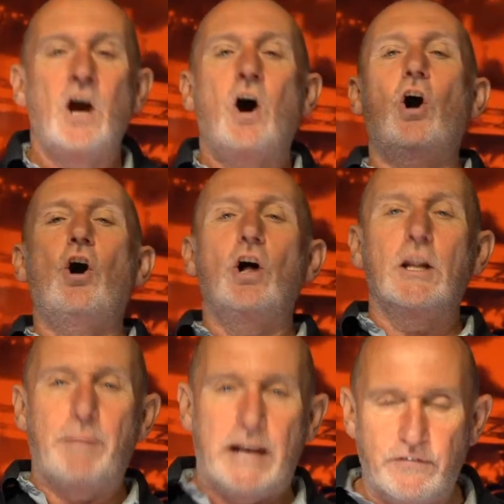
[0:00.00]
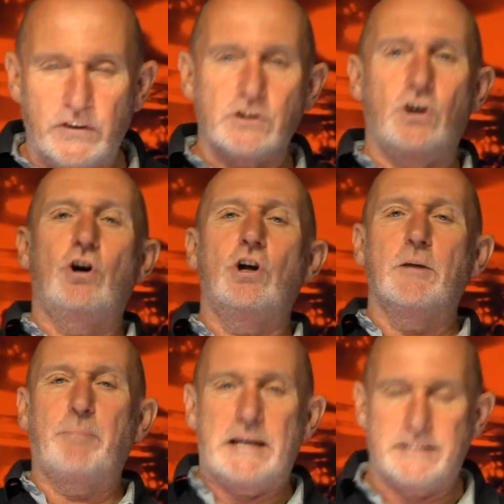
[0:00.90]
All the benefits, all the
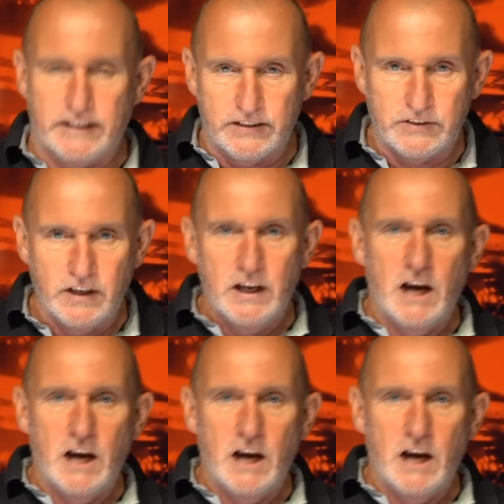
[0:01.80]
blessings